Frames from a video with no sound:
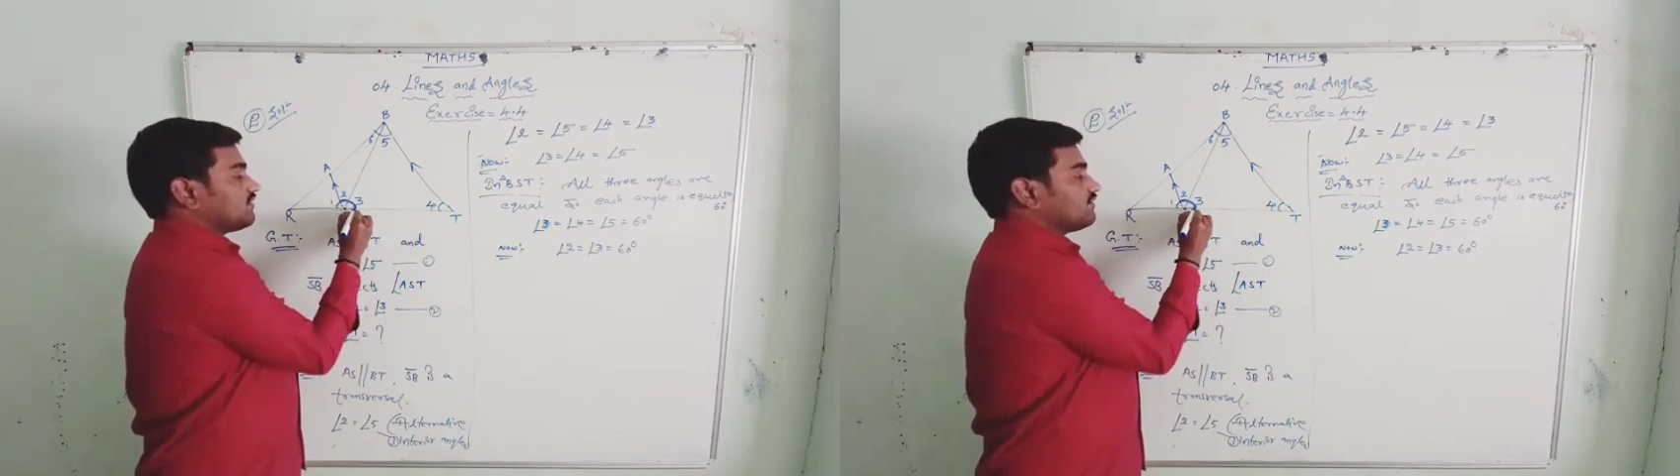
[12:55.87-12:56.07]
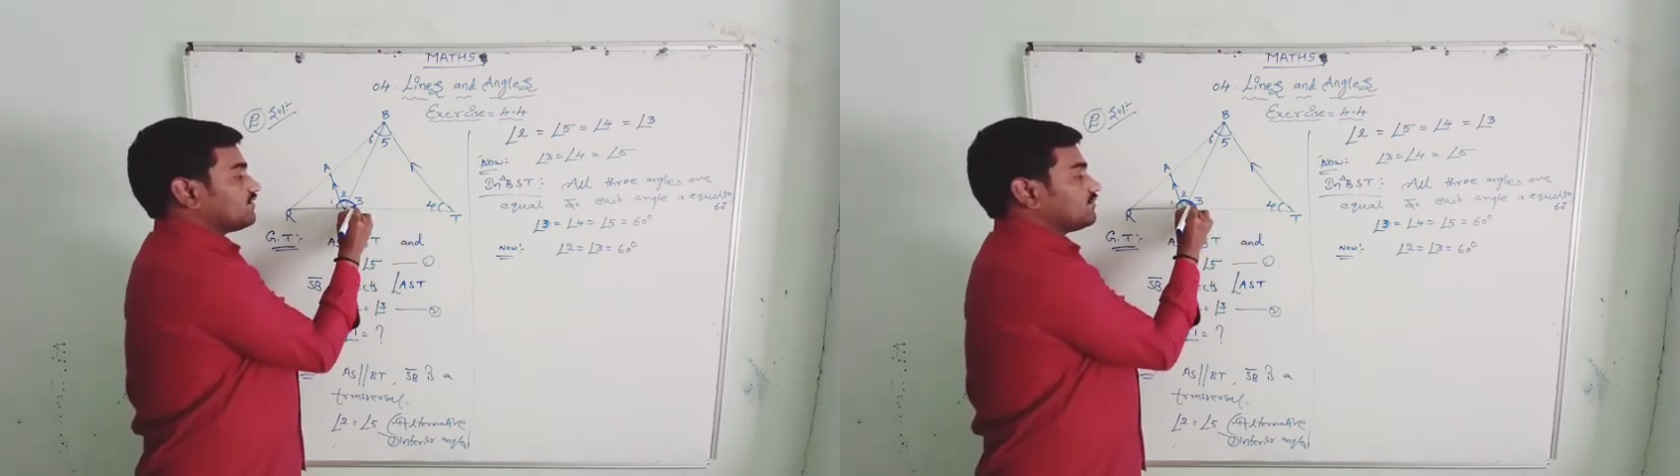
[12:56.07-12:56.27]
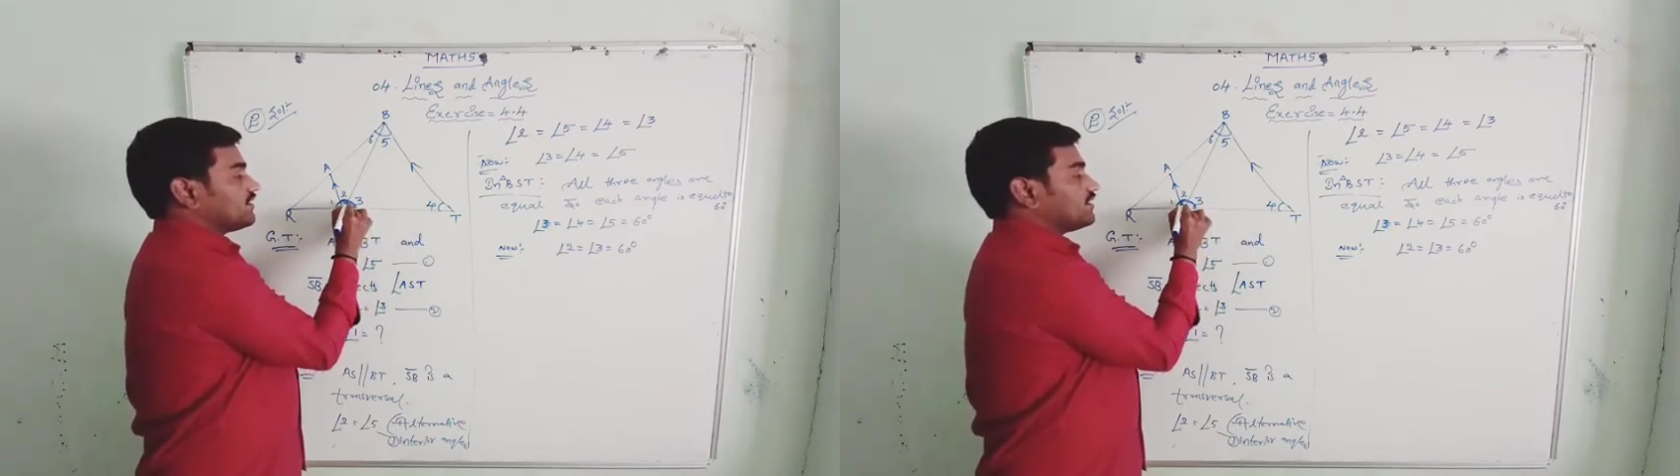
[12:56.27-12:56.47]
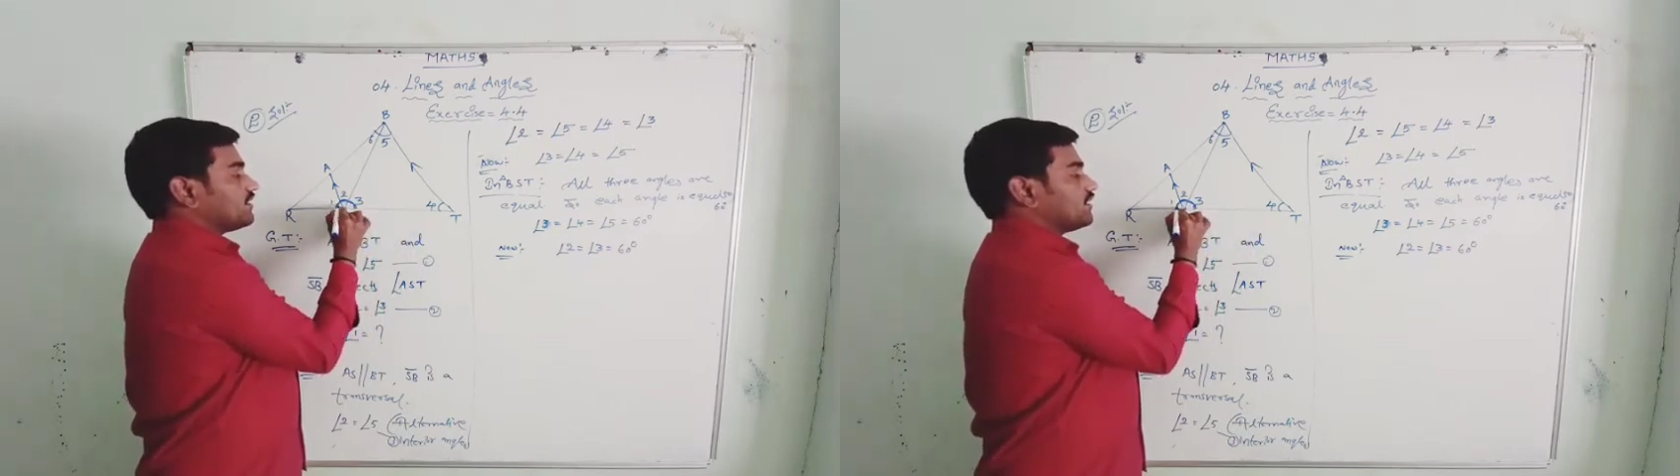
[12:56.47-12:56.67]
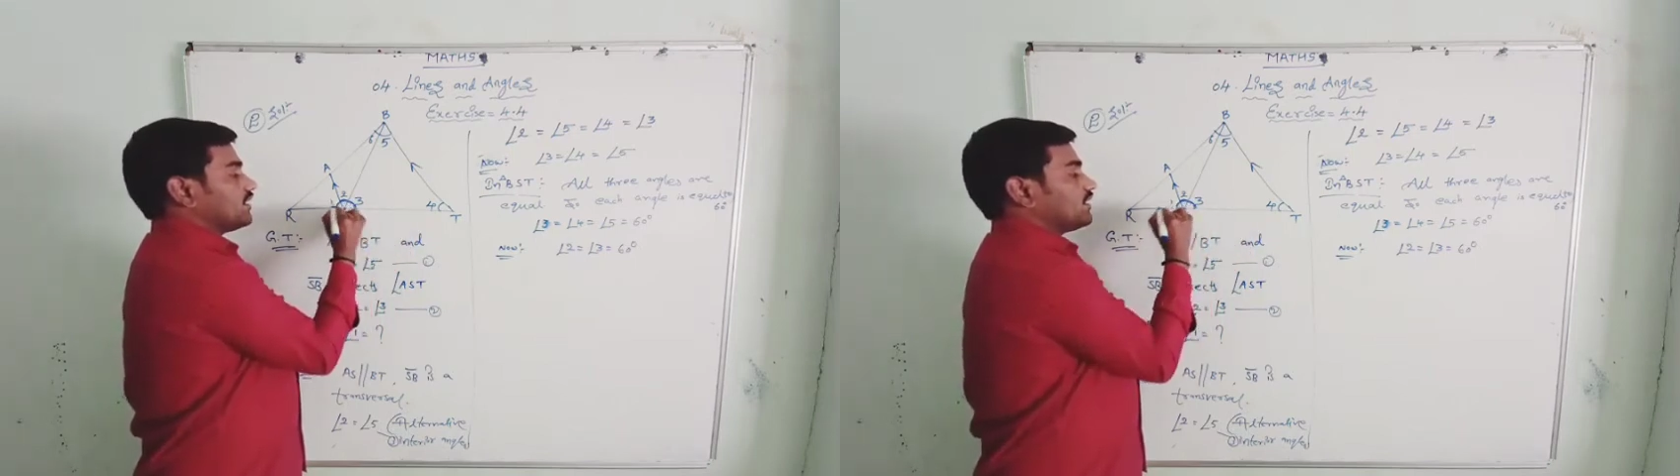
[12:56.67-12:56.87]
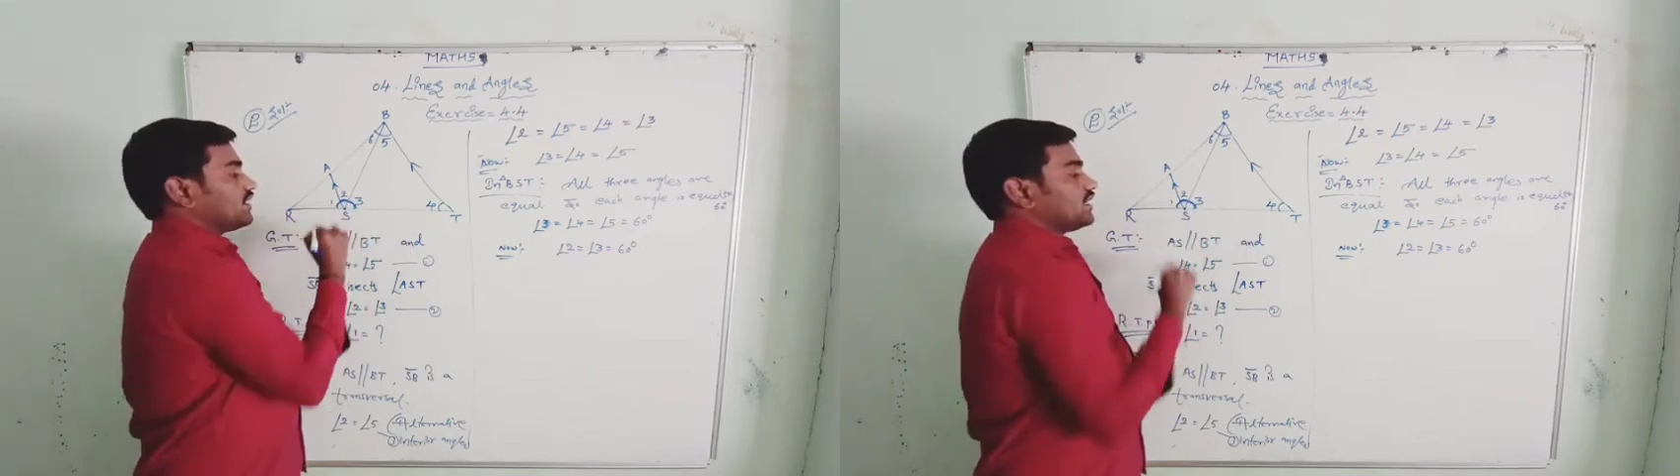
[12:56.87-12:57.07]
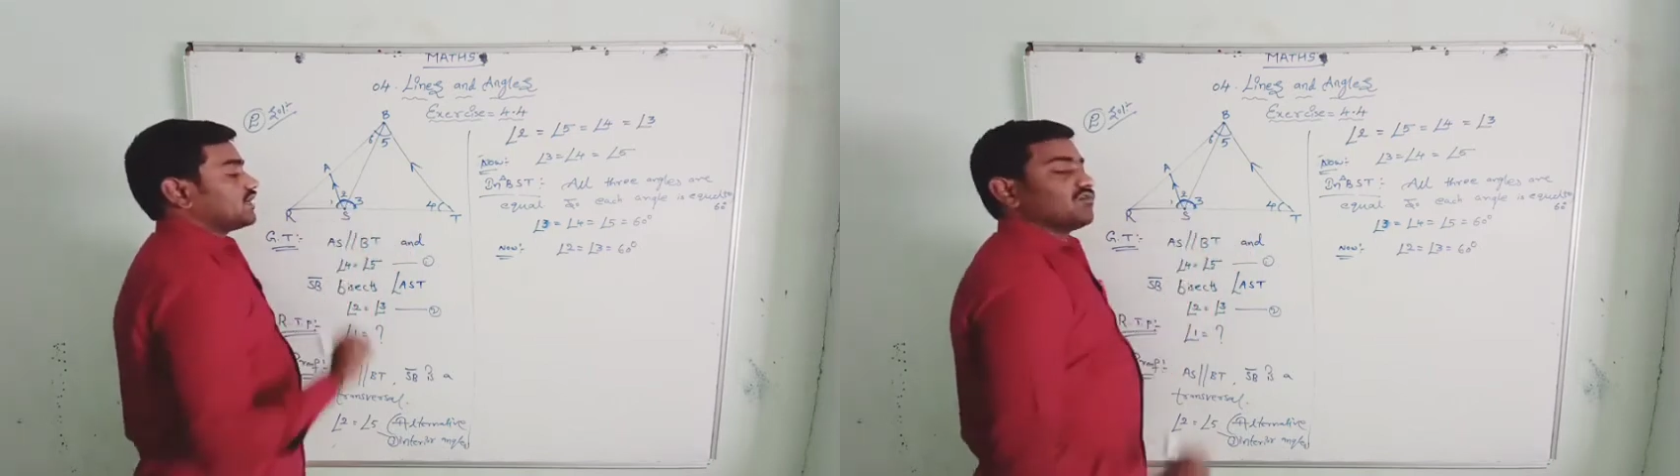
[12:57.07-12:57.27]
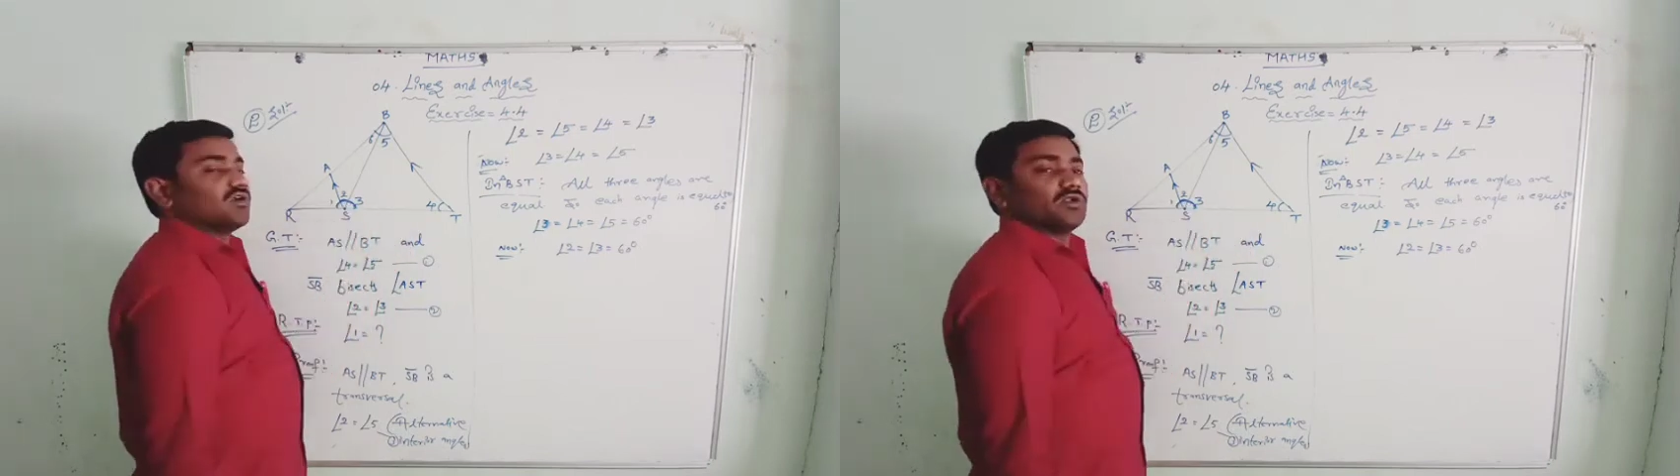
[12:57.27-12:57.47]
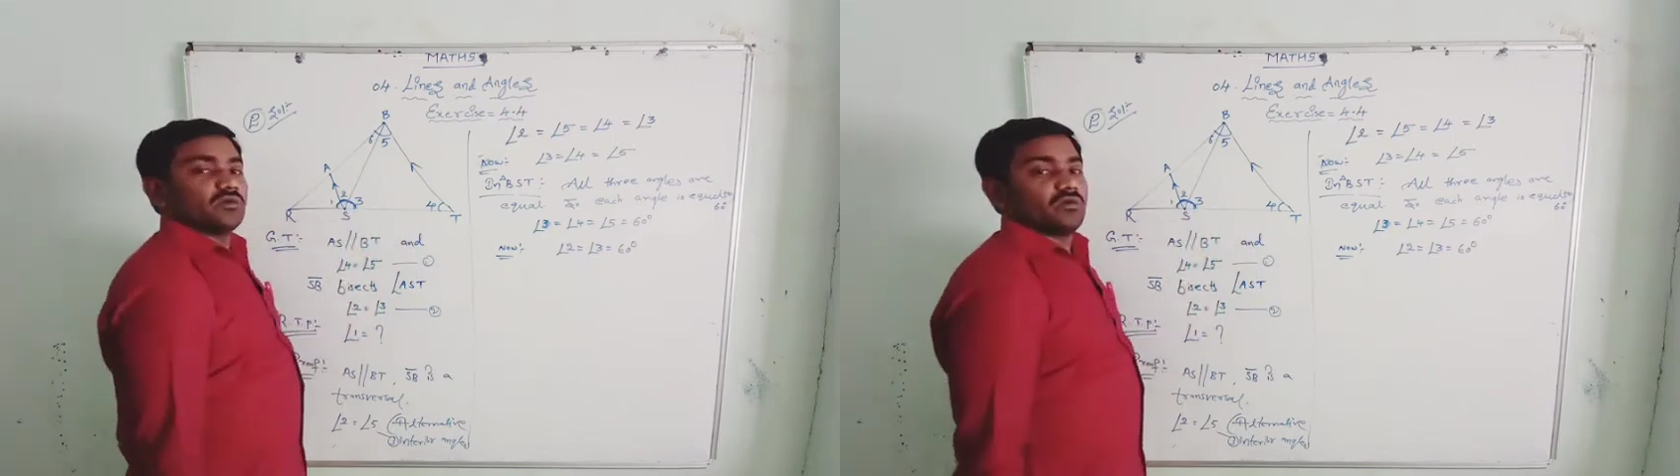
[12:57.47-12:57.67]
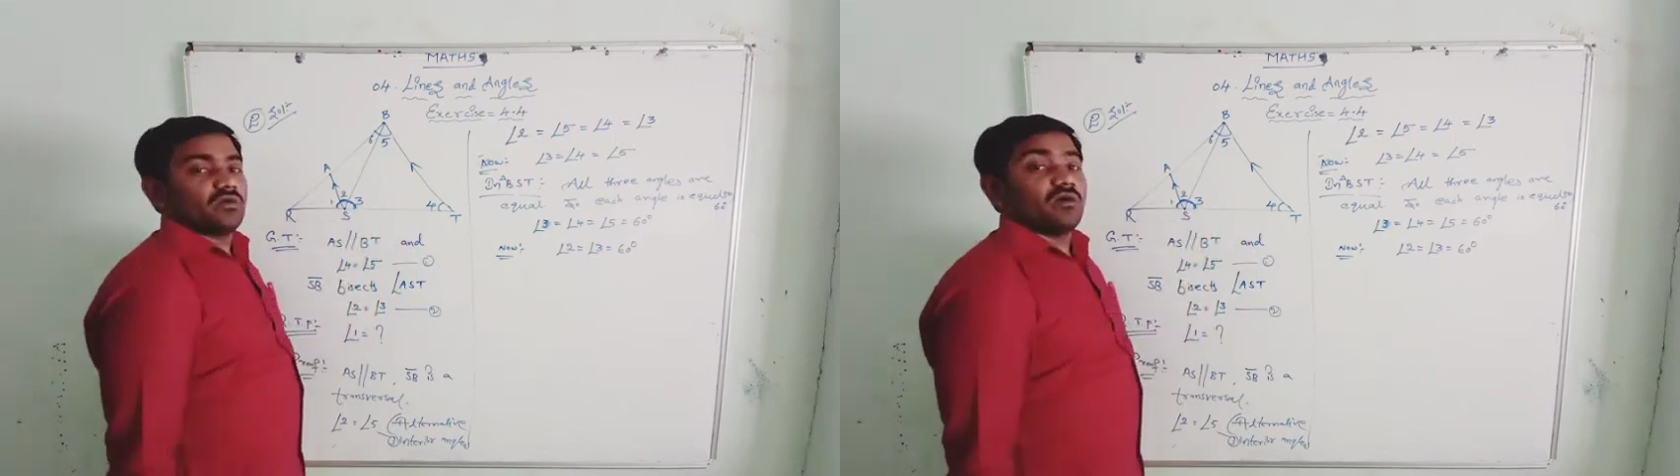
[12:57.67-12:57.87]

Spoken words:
will be equal to